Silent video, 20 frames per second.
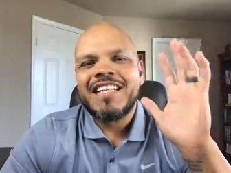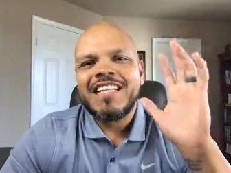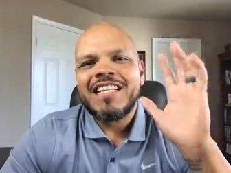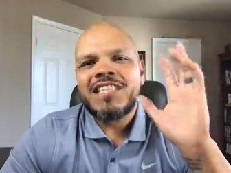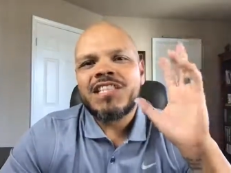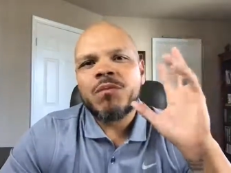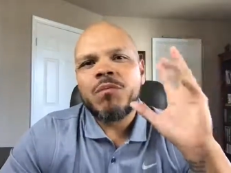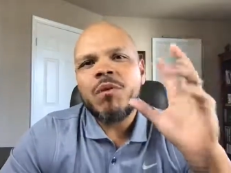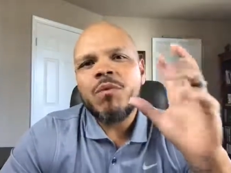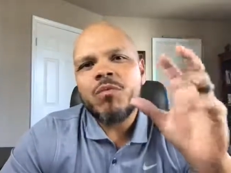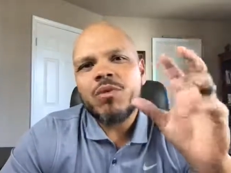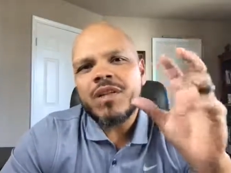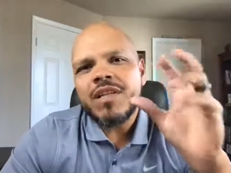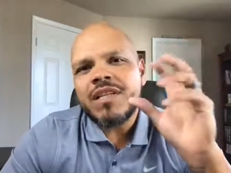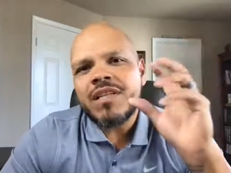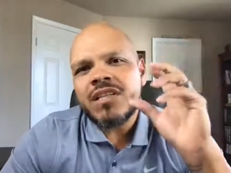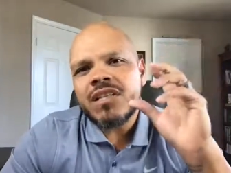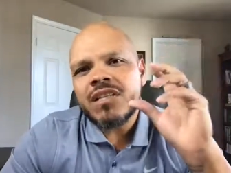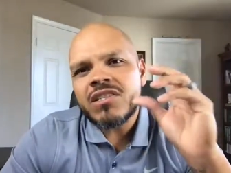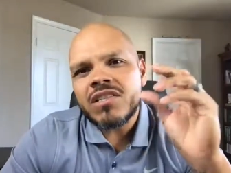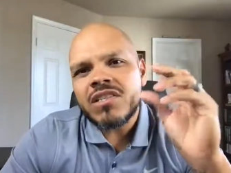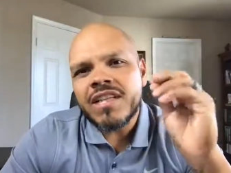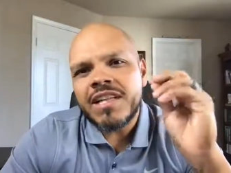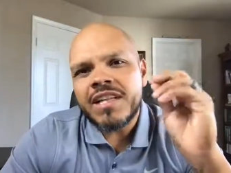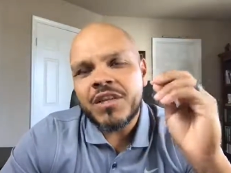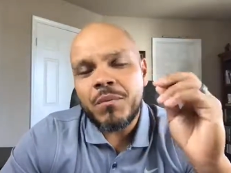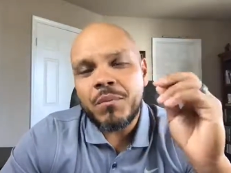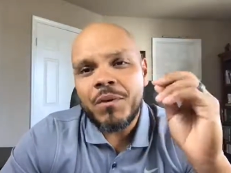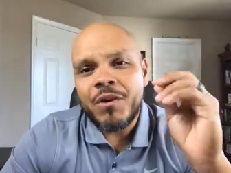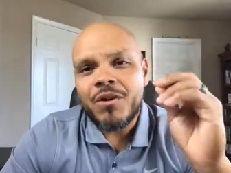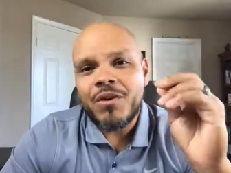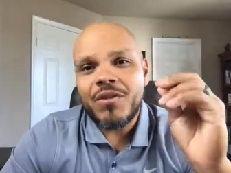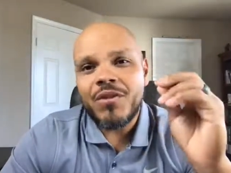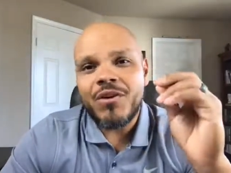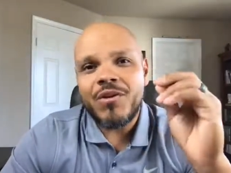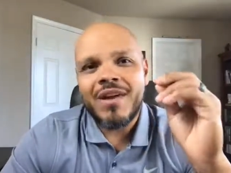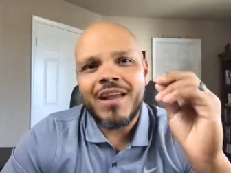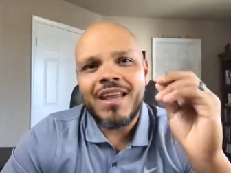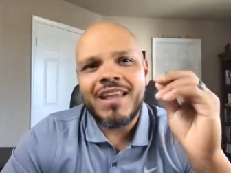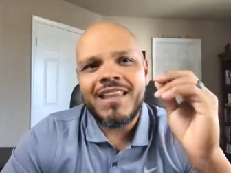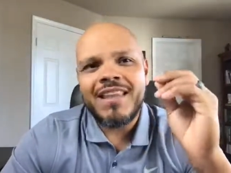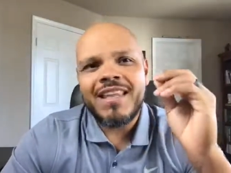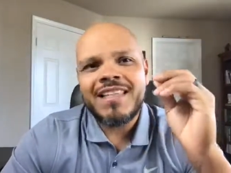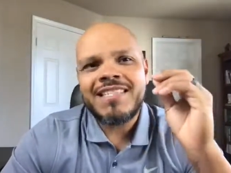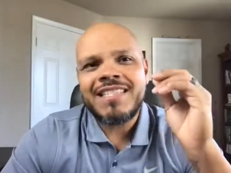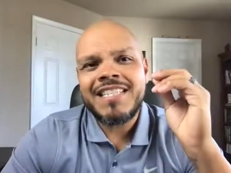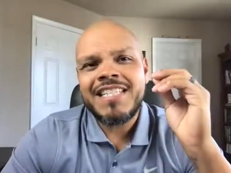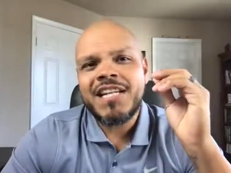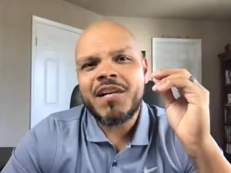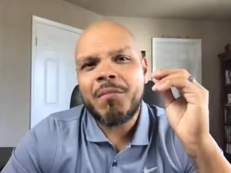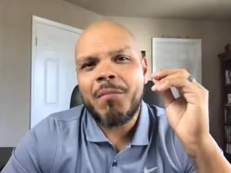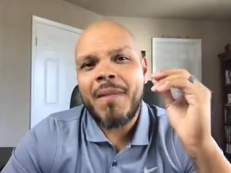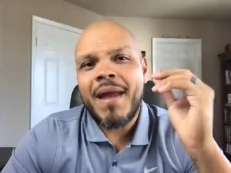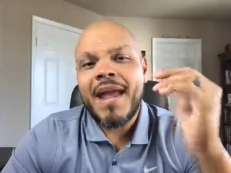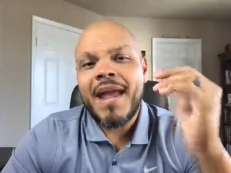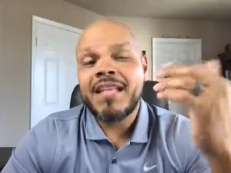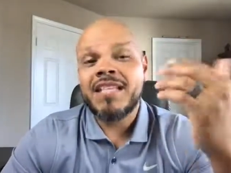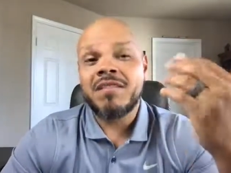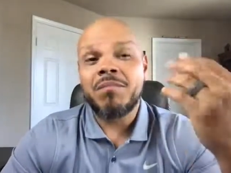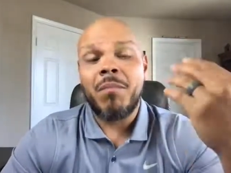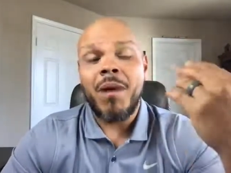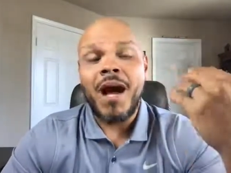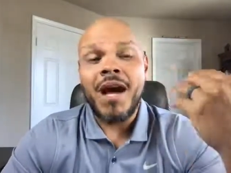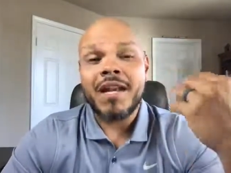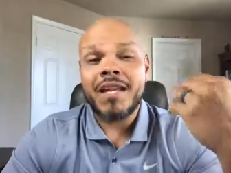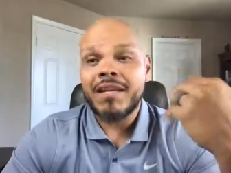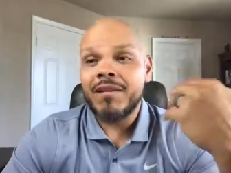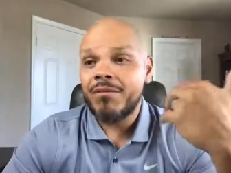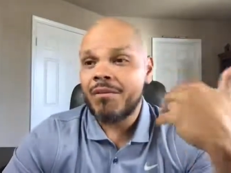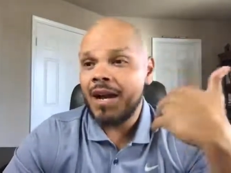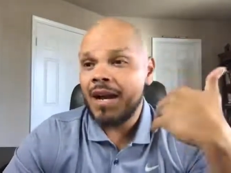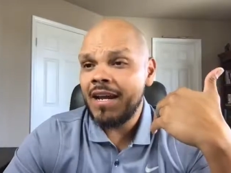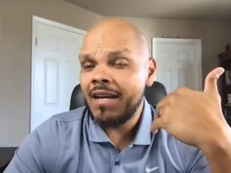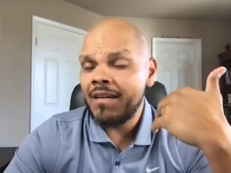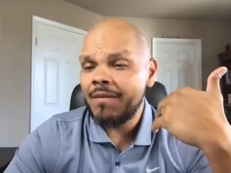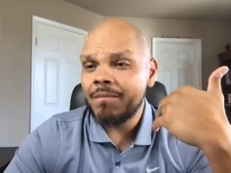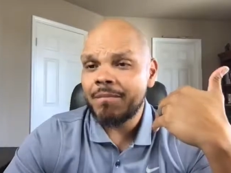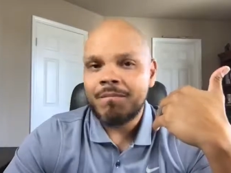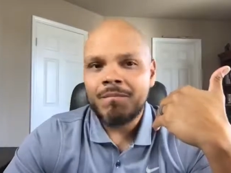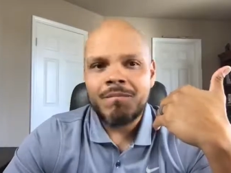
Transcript: Someone really does look in the mirror though, and they see a man's body, right?